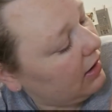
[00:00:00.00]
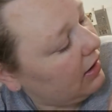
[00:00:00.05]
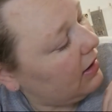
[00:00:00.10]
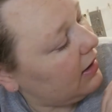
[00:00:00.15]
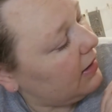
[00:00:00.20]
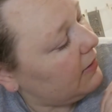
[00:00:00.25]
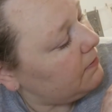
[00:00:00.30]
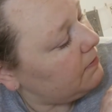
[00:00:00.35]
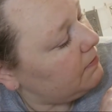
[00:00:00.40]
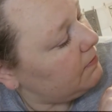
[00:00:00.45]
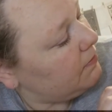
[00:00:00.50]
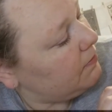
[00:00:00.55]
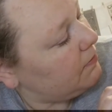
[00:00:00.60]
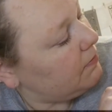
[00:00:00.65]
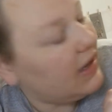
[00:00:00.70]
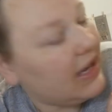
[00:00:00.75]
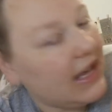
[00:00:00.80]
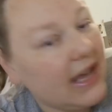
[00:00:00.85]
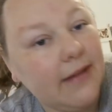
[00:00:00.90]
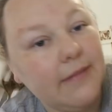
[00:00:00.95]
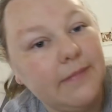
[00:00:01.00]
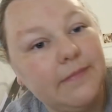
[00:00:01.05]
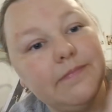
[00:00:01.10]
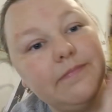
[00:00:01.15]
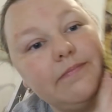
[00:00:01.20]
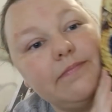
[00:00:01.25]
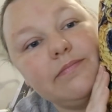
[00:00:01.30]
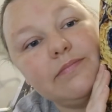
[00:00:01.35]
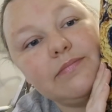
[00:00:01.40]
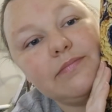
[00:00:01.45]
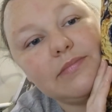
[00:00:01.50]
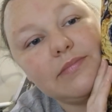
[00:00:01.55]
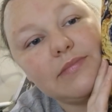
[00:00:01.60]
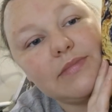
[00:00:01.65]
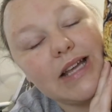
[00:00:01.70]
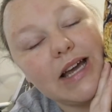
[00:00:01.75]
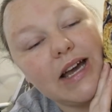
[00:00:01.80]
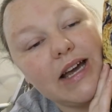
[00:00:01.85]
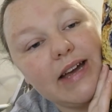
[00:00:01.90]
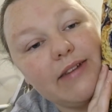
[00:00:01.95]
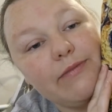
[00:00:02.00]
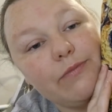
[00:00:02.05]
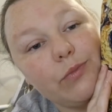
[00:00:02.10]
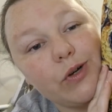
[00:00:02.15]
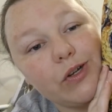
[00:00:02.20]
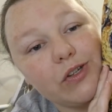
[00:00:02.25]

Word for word: Um, but yeah, I haven't